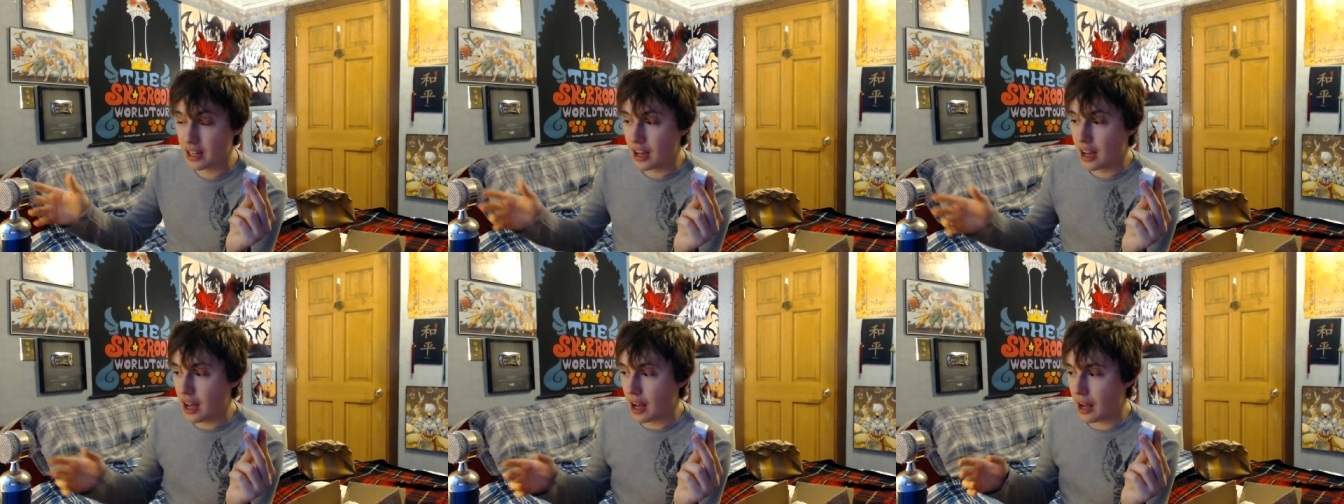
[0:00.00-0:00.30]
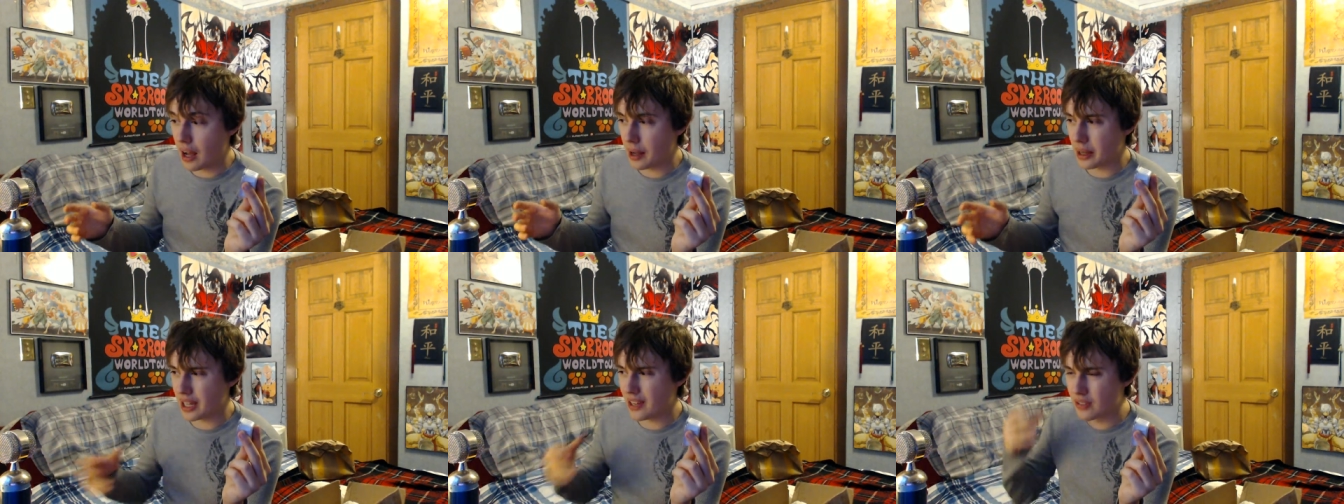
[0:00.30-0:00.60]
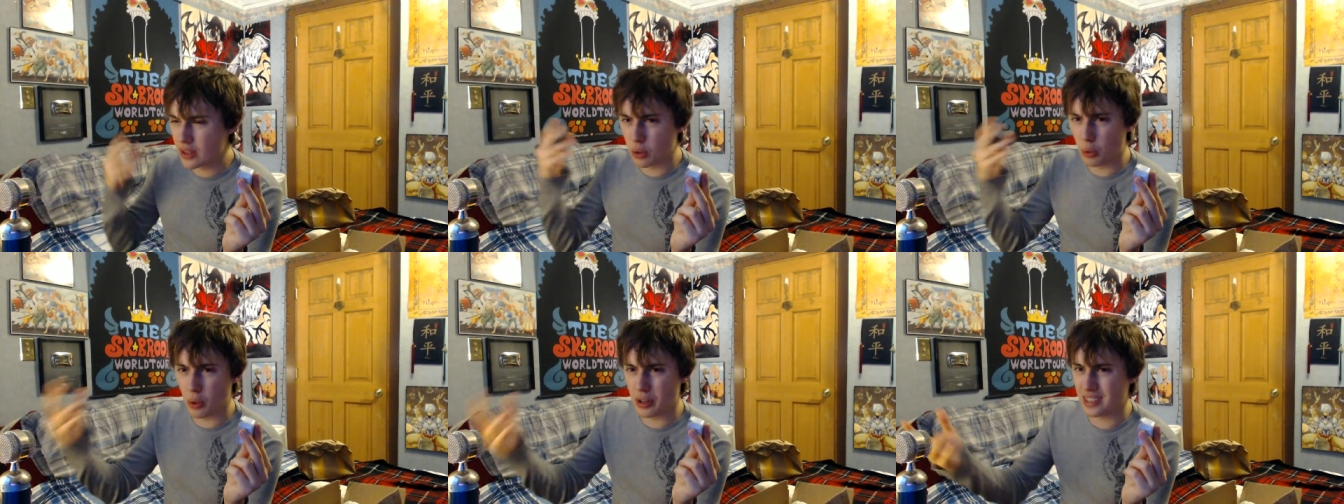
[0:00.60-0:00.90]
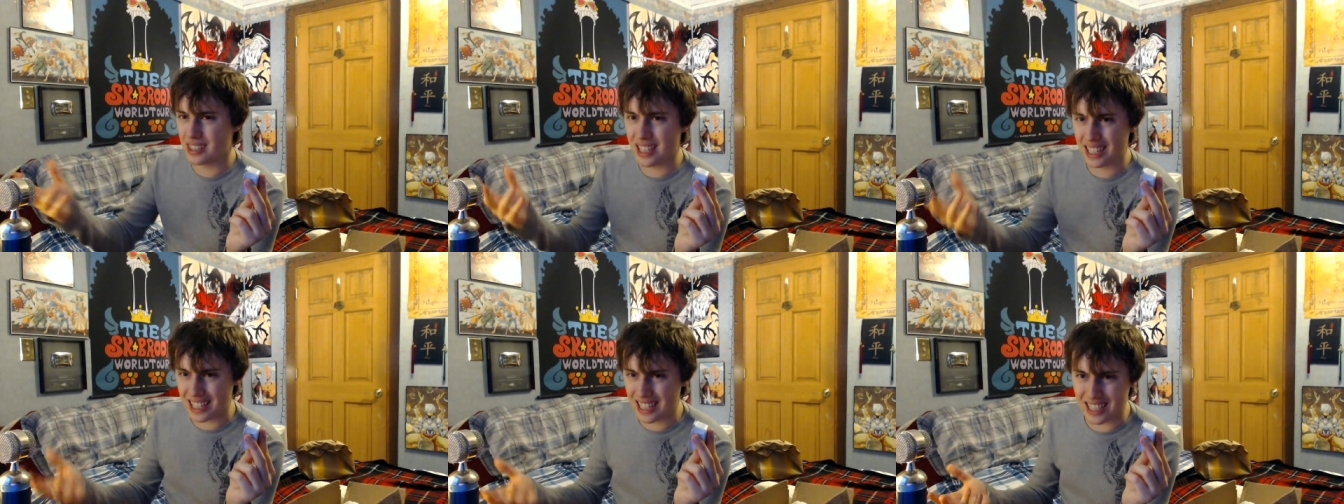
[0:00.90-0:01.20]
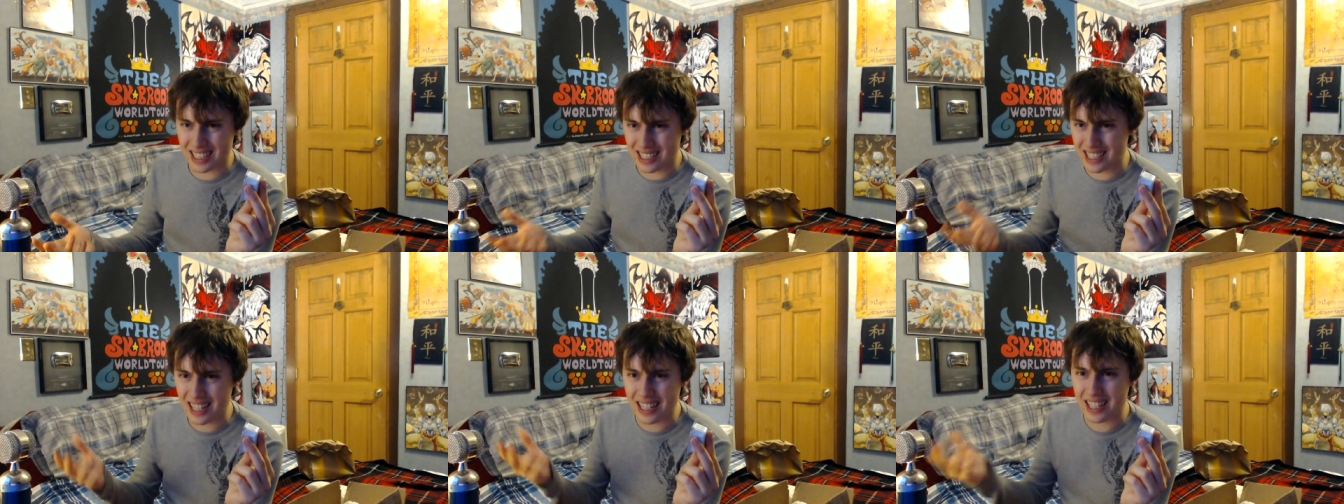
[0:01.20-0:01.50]
Uh, even the ones that g-
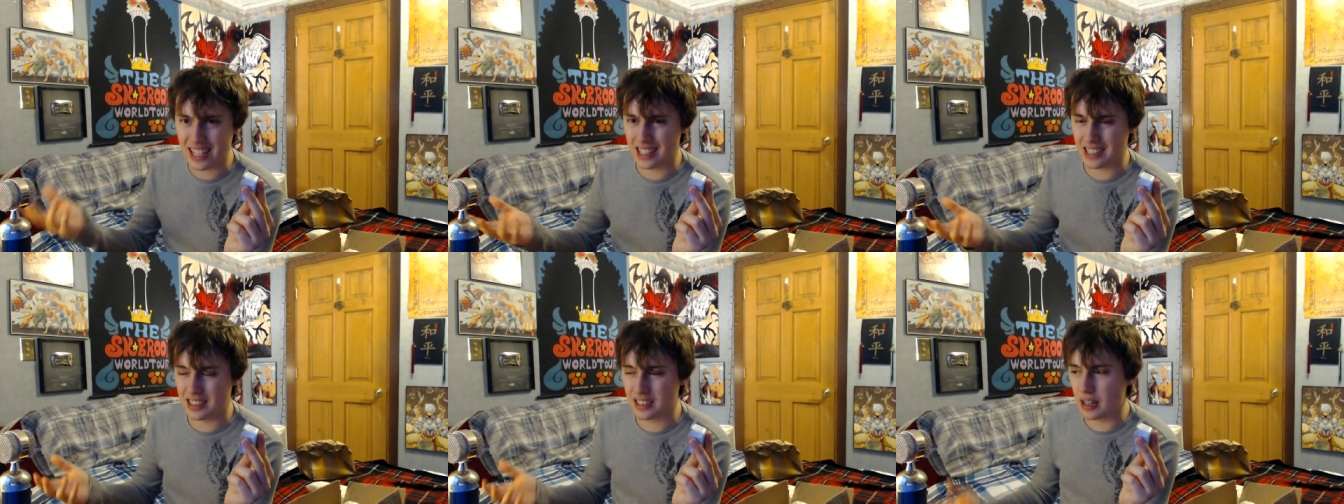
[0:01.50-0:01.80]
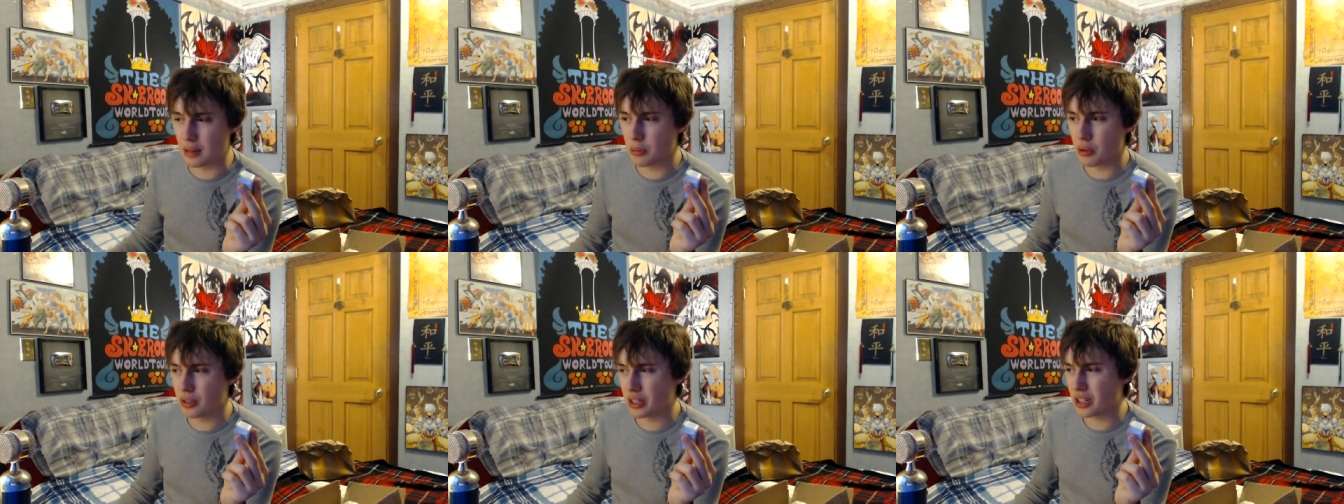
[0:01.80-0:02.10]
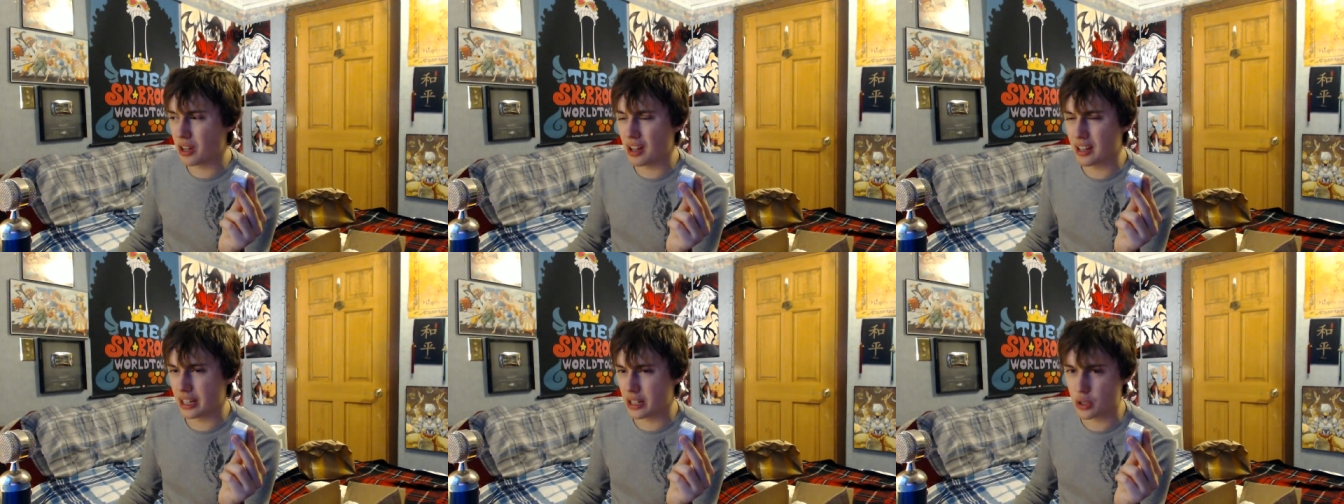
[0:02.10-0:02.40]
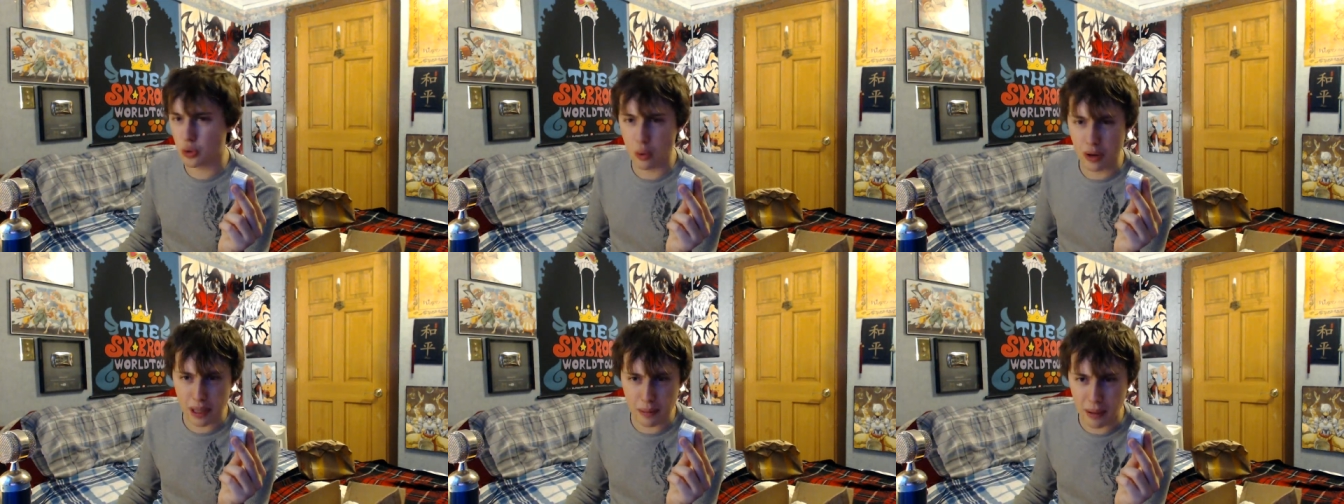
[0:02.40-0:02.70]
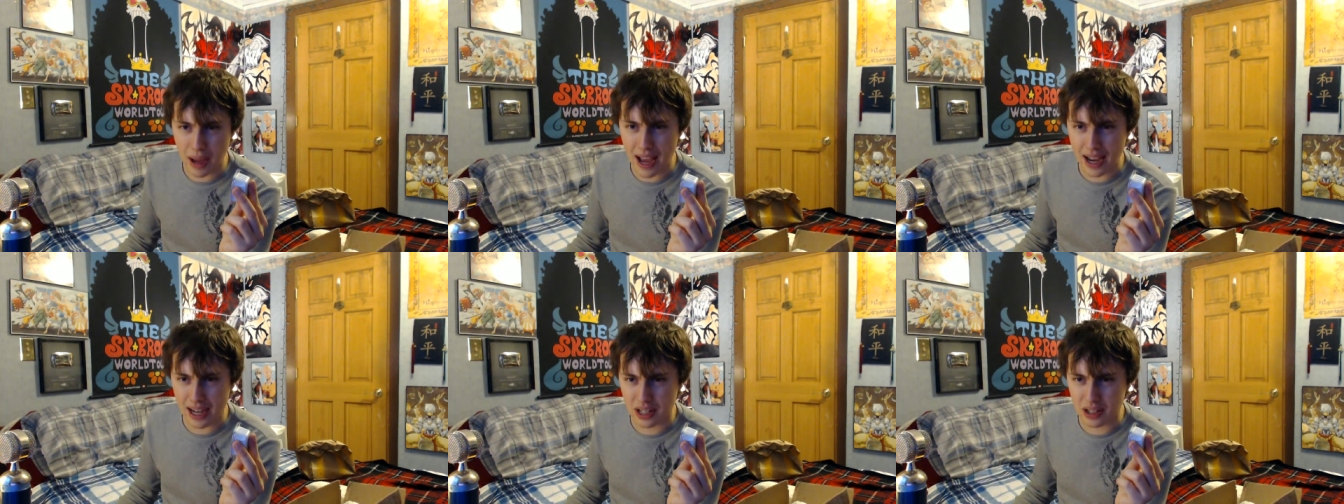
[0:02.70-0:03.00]
did get some only got like 20
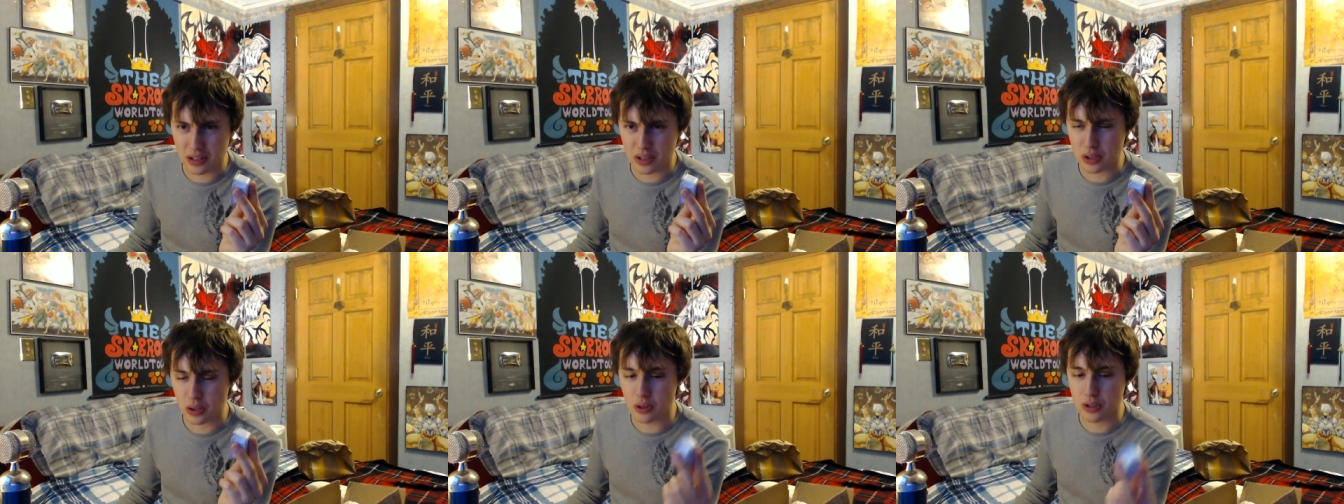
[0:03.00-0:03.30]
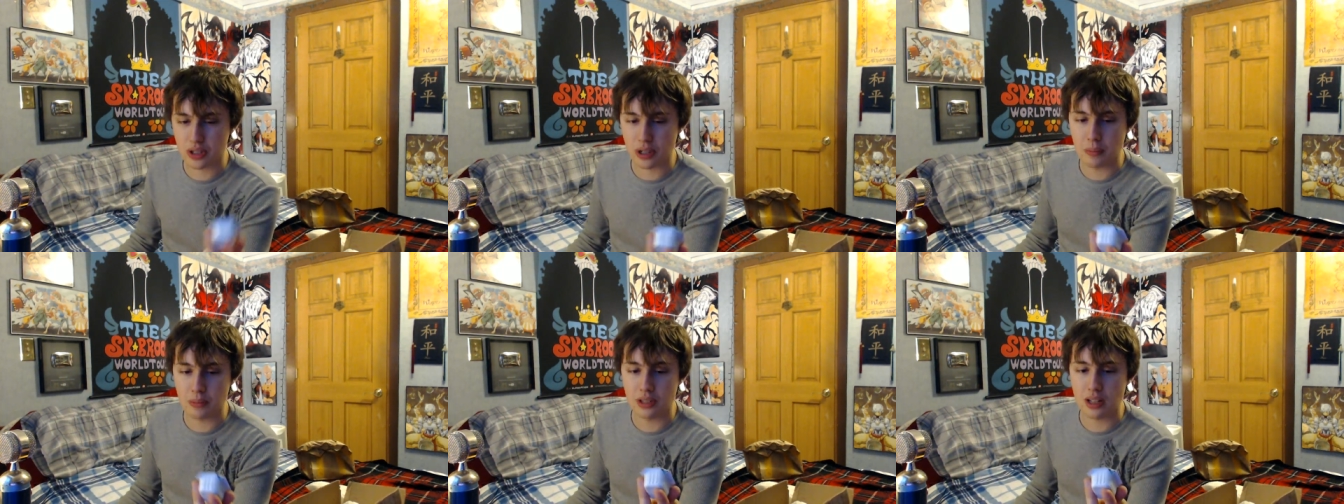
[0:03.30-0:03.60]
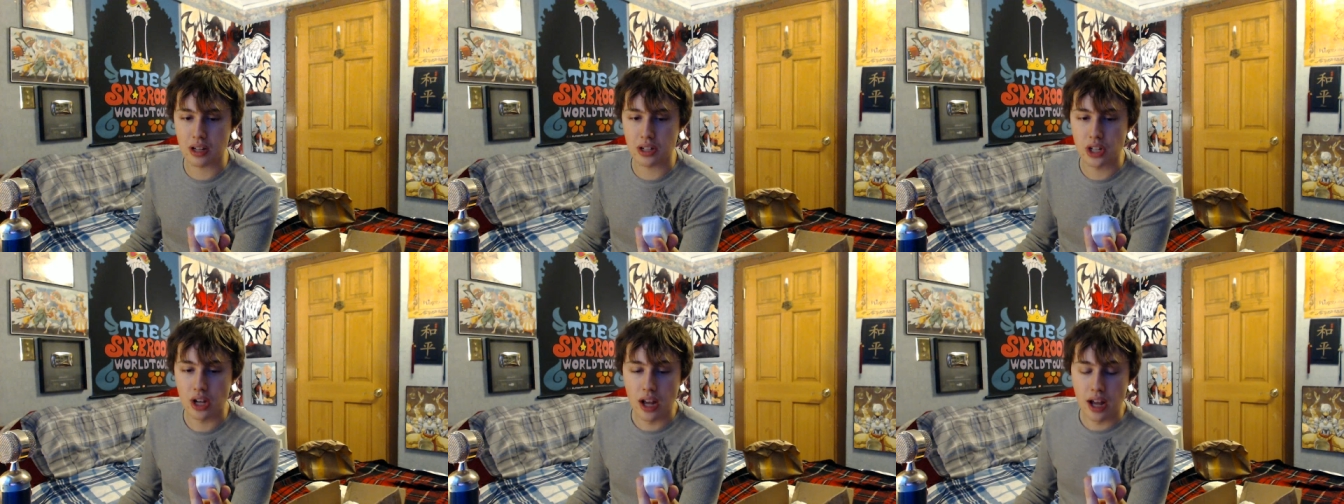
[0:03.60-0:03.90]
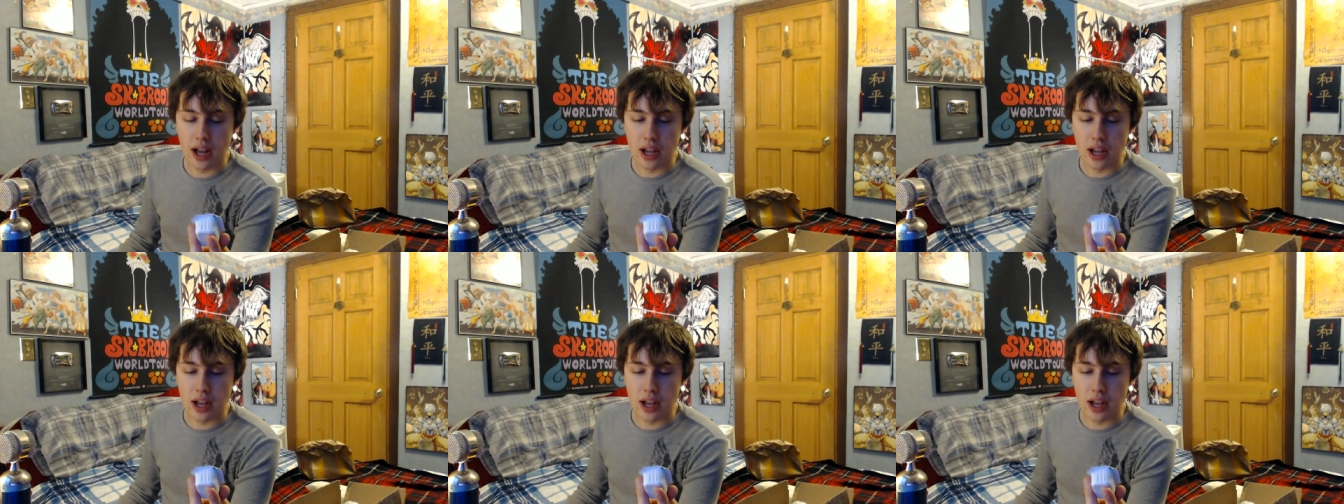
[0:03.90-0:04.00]
packets or some such.